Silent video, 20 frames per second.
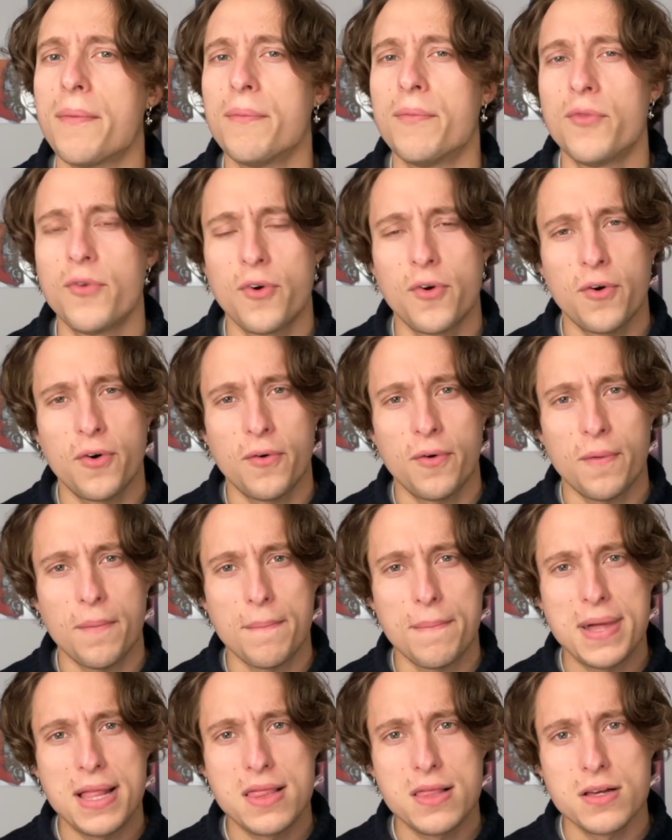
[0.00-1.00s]
more
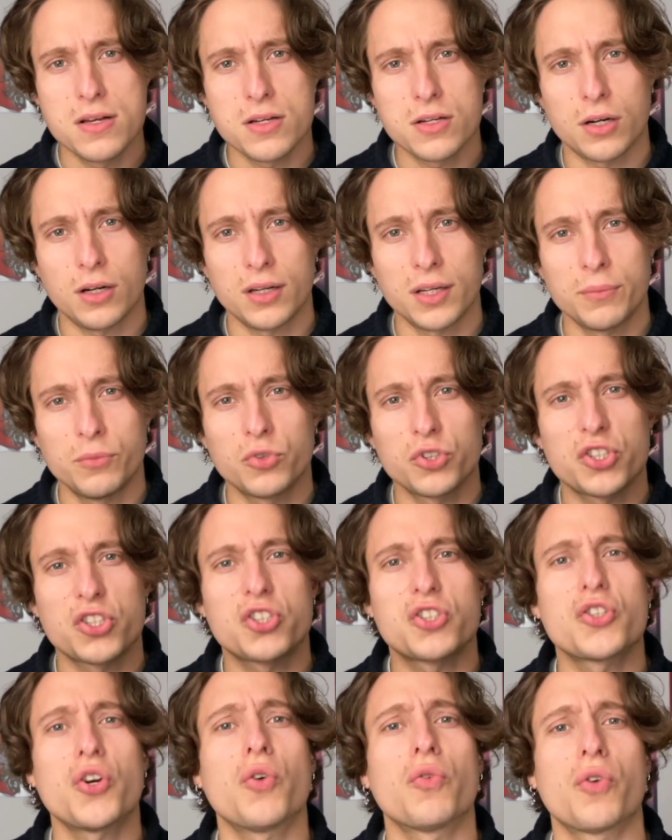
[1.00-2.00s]
melancholic, more
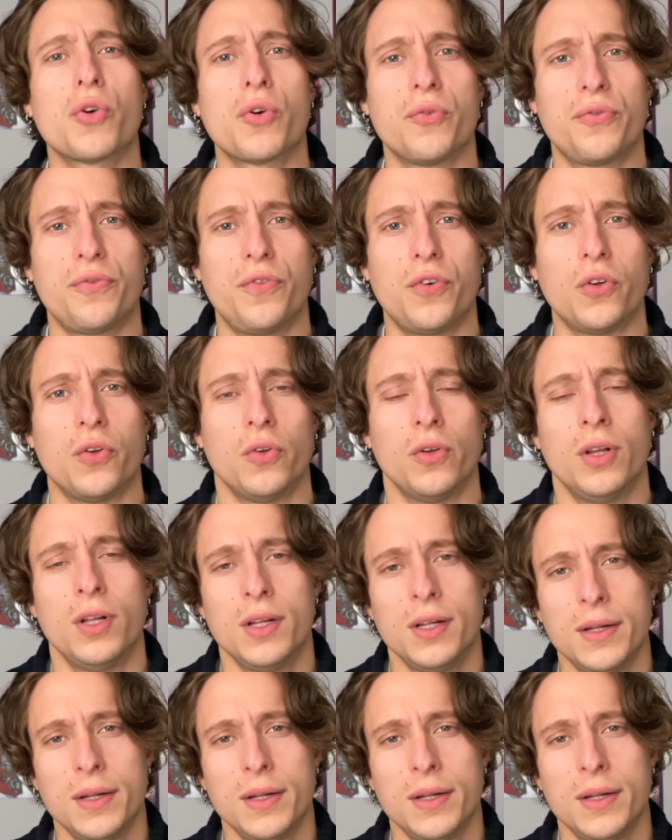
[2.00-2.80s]
sorrowful.